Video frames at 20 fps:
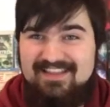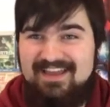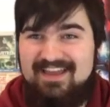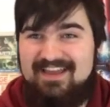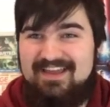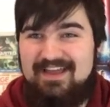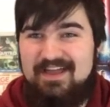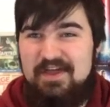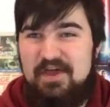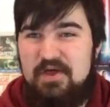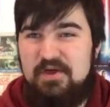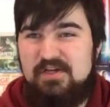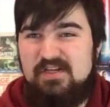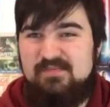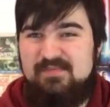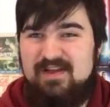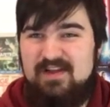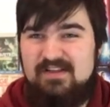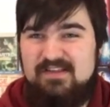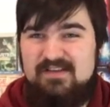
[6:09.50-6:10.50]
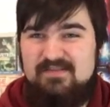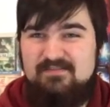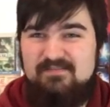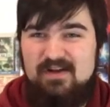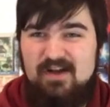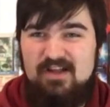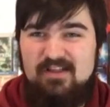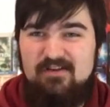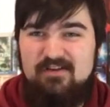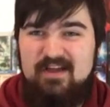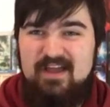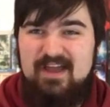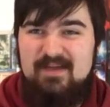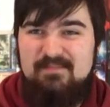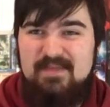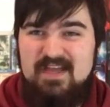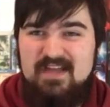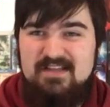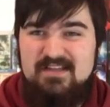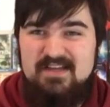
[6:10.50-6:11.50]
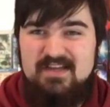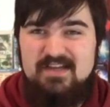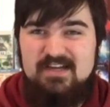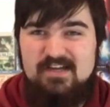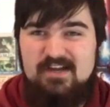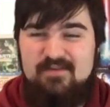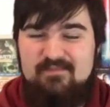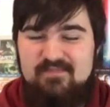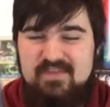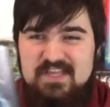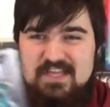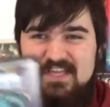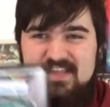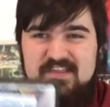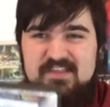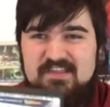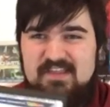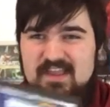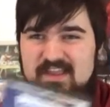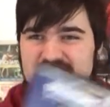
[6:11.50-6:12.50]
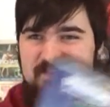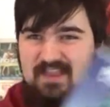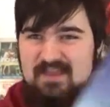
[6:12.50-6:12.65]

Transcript: Like compared to other animated companies, they,